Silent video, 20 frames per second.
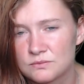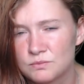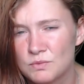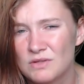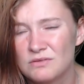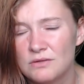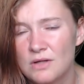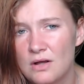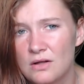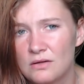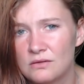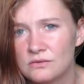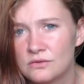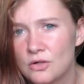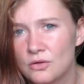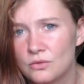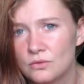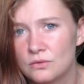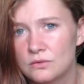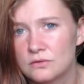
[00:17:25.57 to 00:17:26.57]
Well, not a
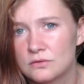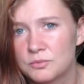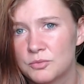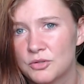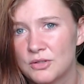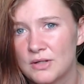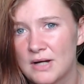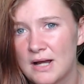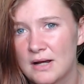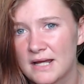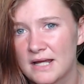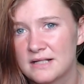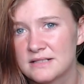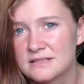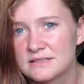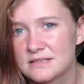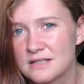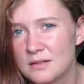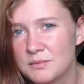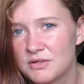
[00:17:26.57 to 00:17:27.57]
load, but I'll get
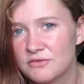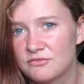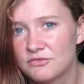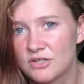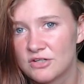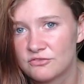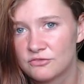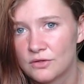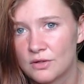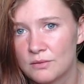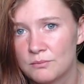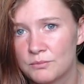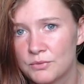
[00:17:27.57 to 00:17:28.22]
into that a bit further on.